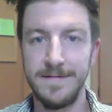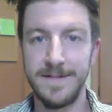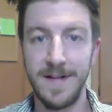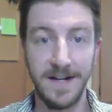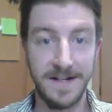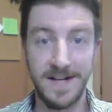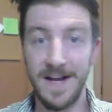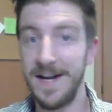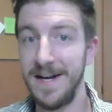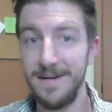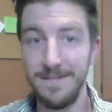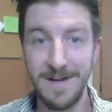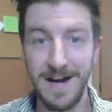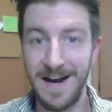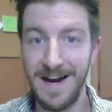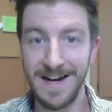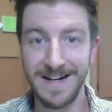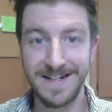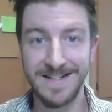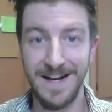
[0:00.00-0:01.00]
titanium
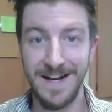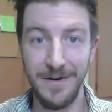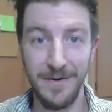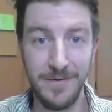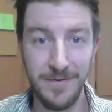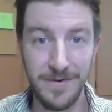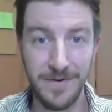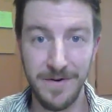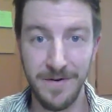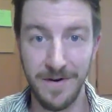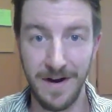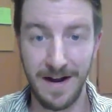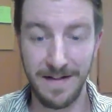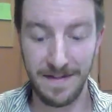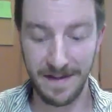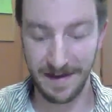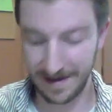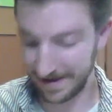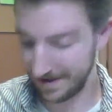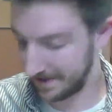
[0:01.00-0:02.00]
dioxide, who knew? I
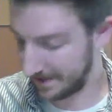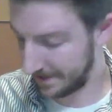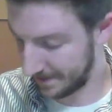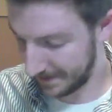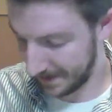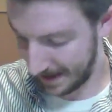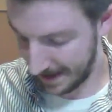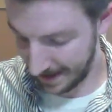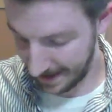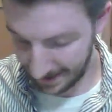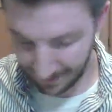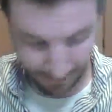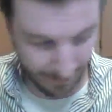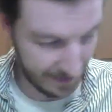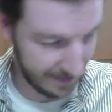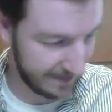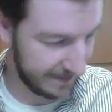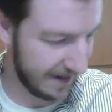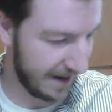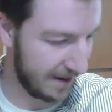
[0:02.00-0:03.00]
think I had it
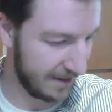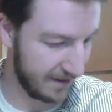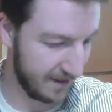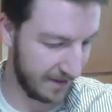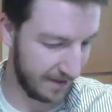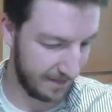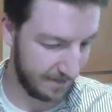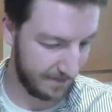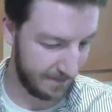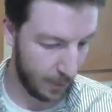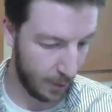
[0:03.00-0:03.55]
written down here.